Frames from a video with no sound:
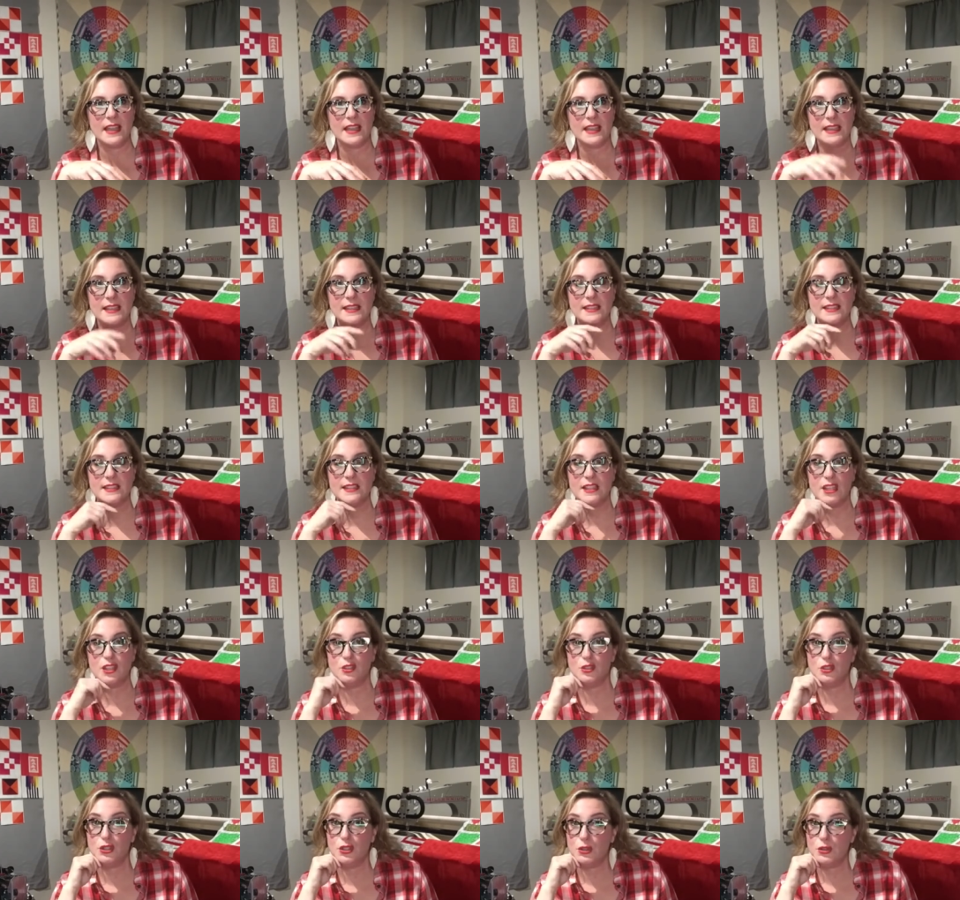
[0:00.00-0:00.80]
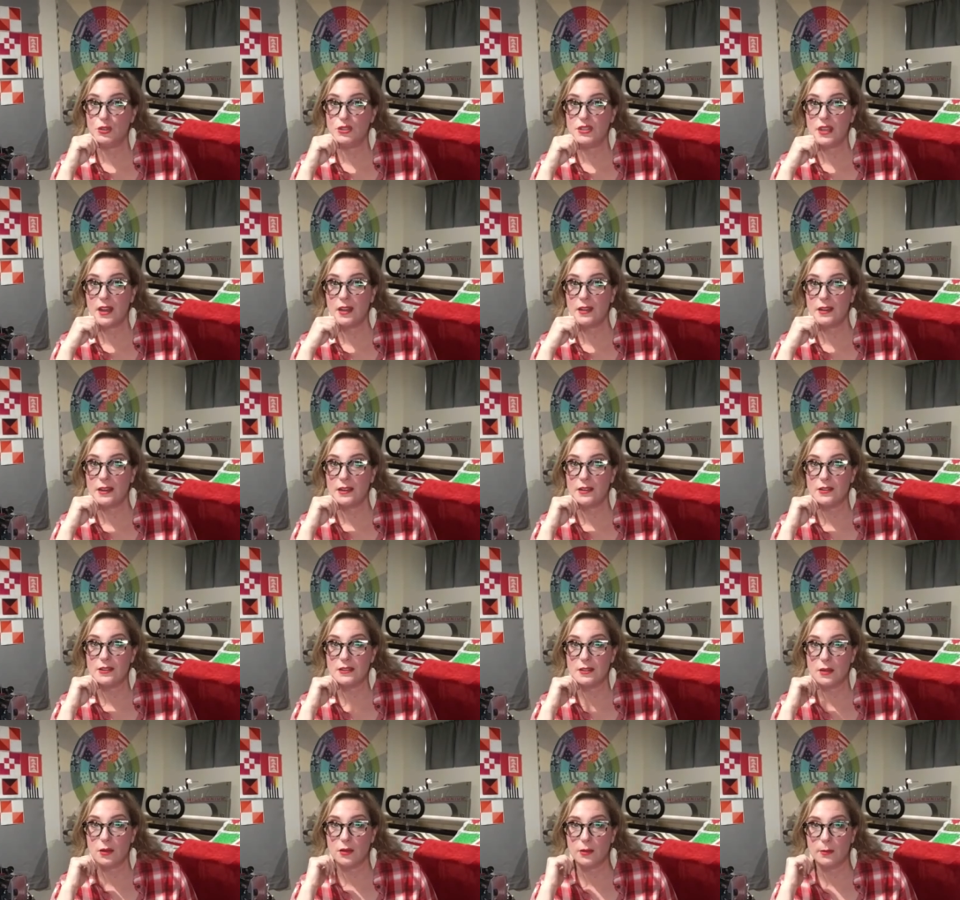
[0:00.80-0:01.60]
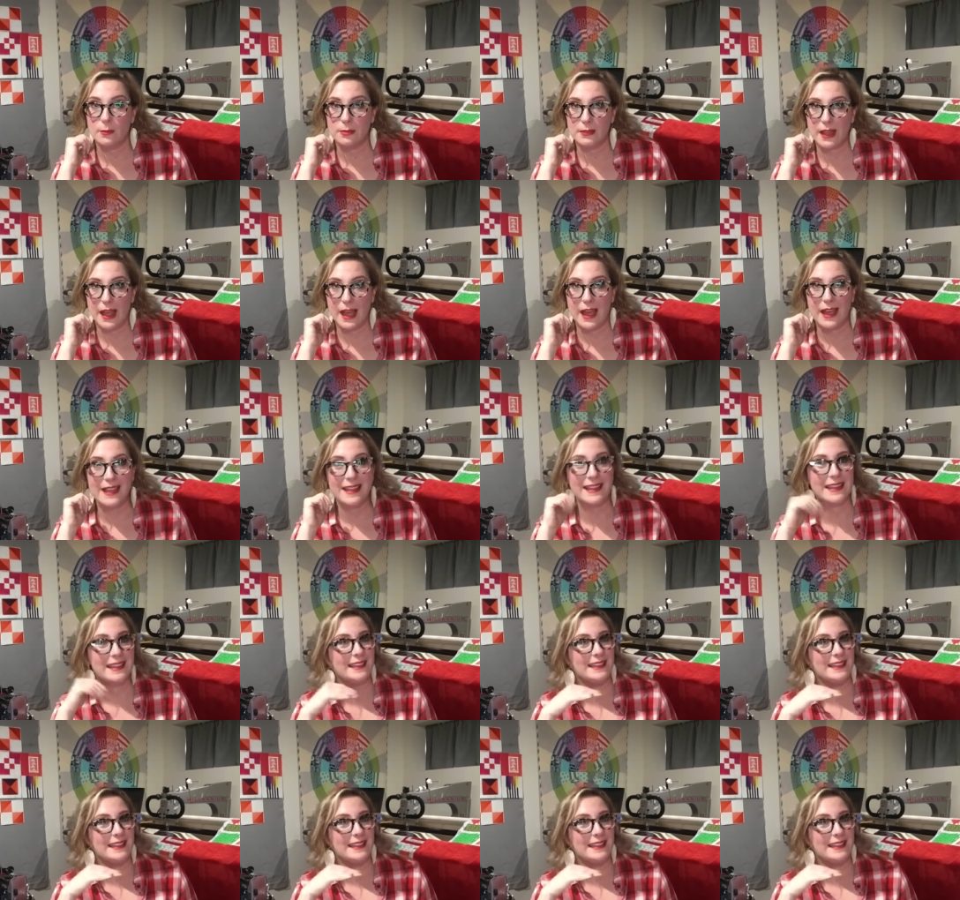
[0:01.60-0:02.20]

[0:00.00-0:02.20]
is the Tucson, Arizona block.